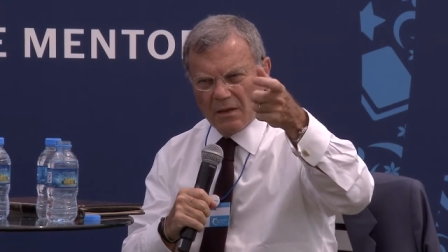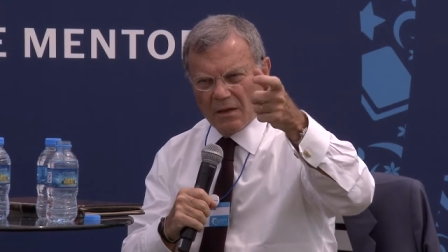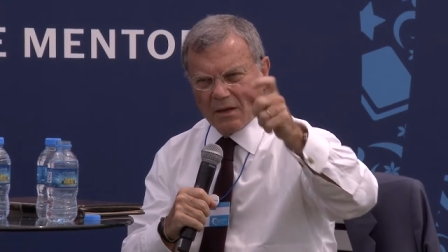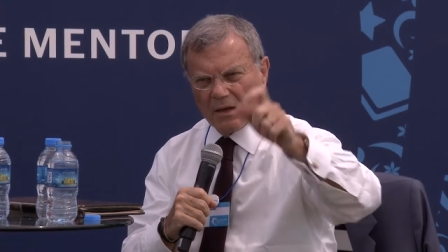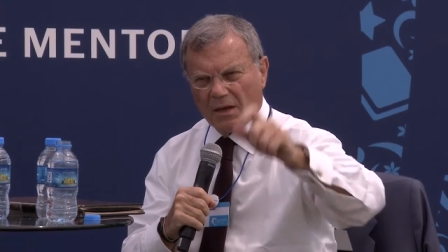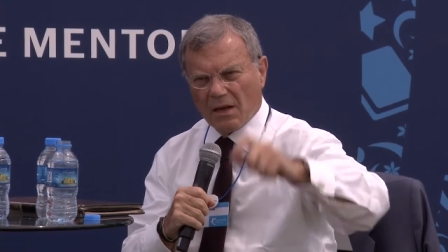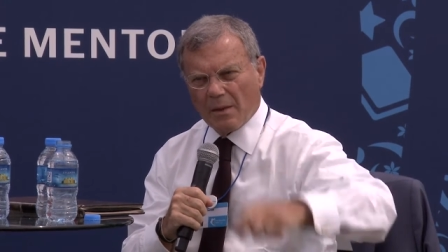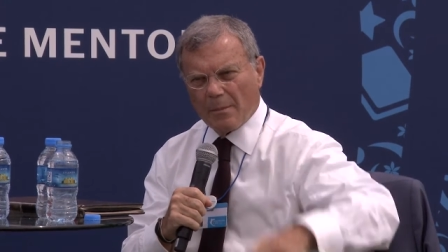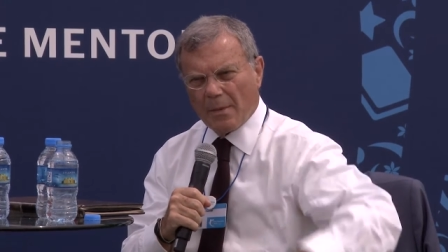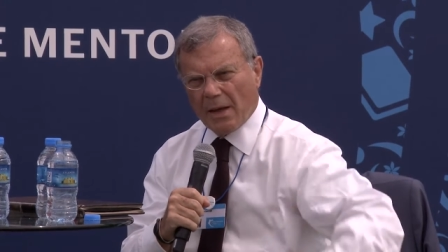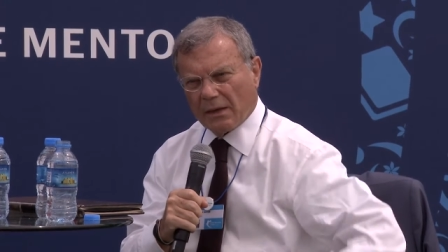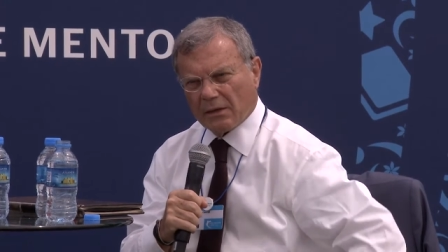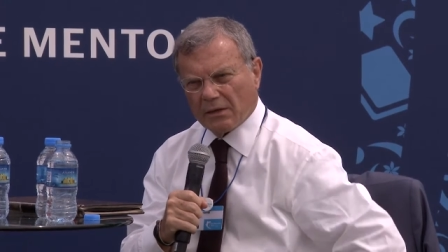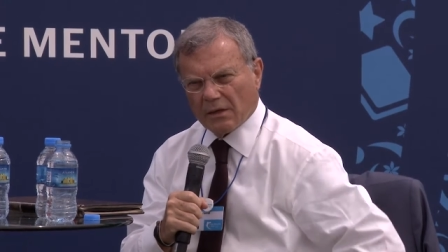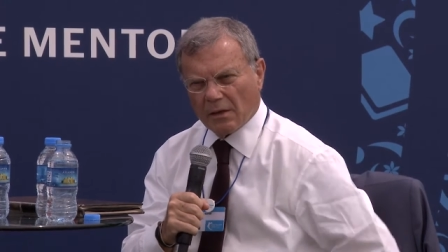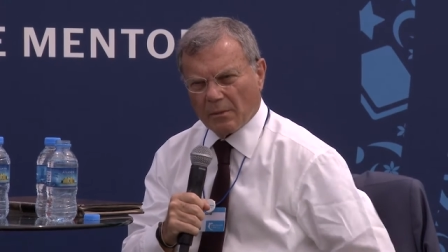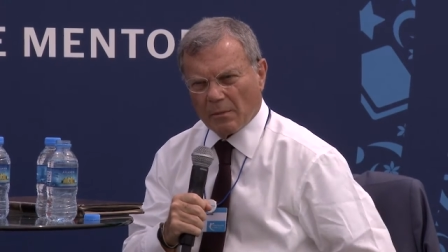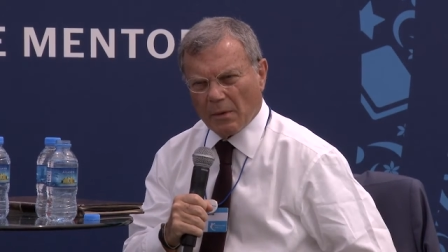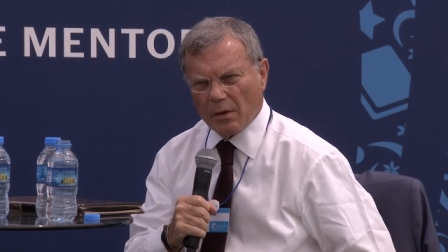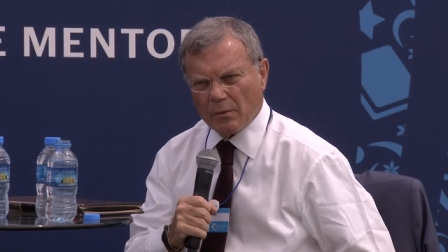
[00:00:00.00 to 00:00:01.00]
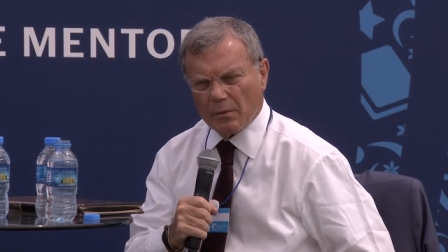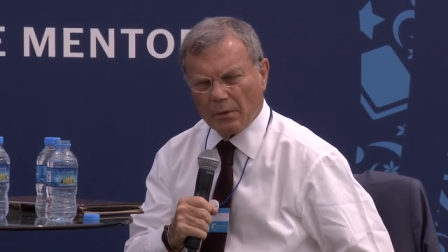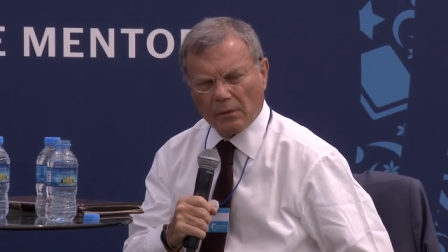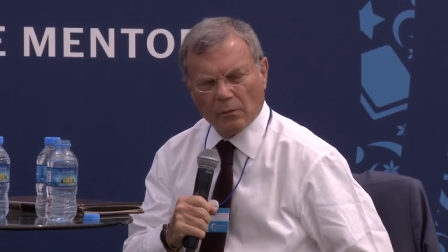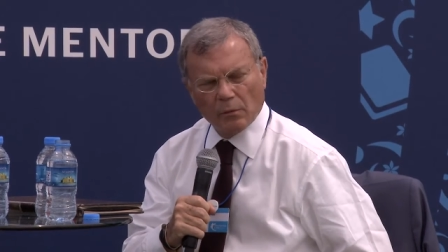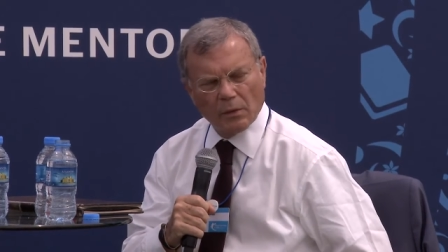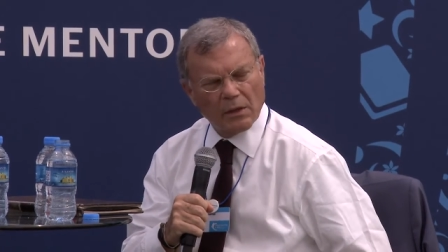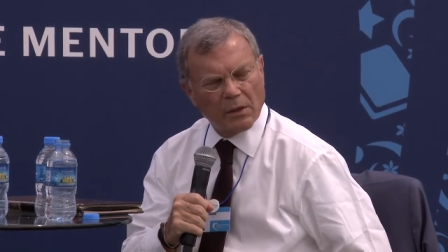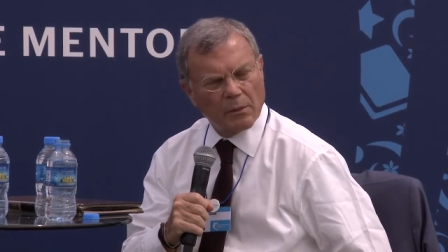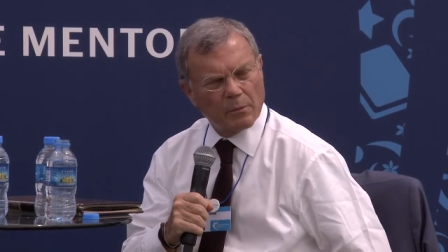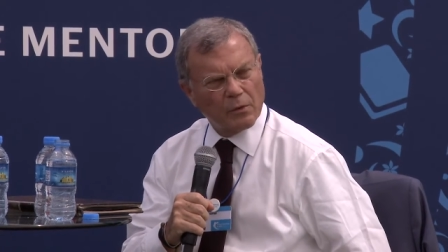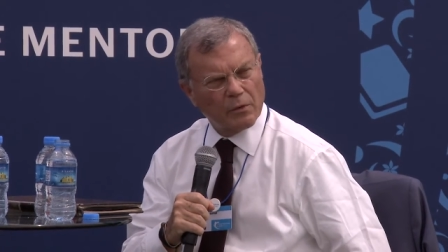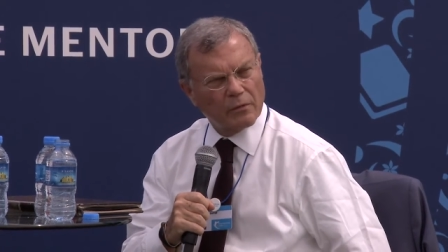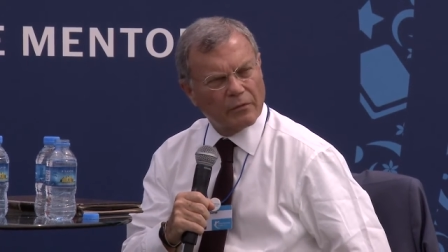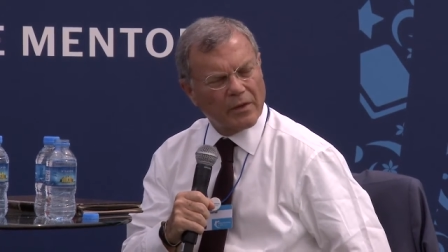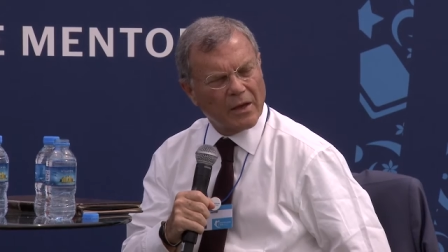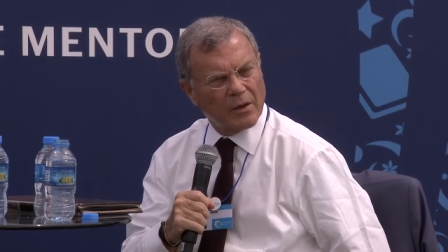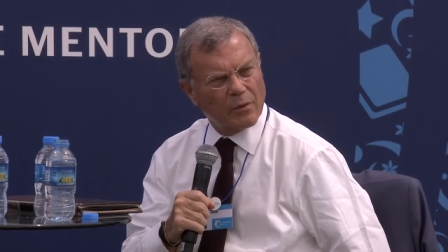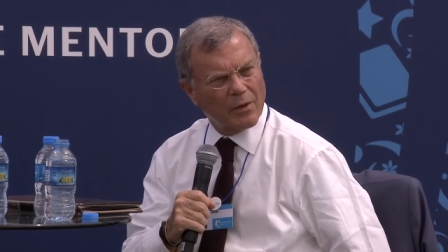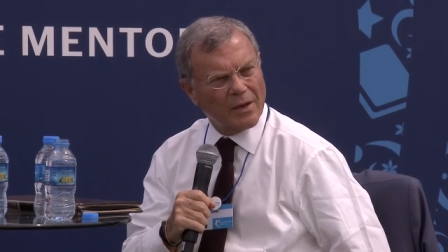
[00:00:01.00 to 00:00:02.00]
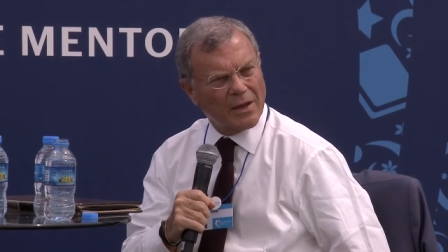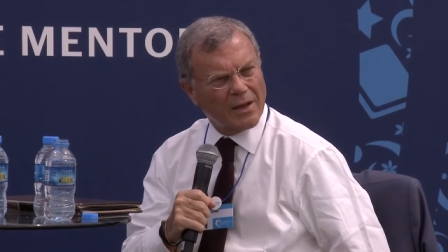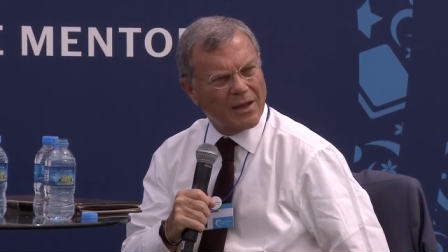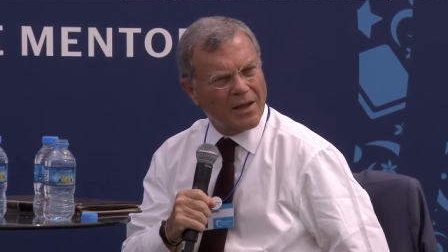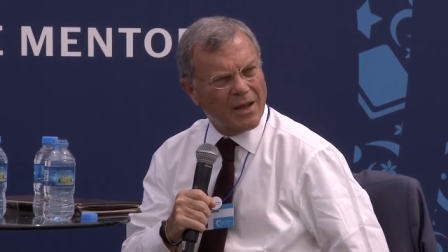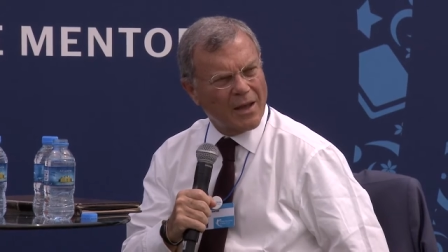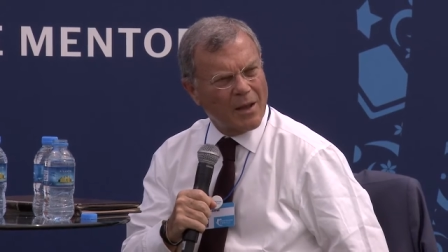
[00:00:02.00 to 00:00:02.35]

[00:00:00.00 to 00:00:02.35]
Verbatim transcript: climactic moment when it moved that way.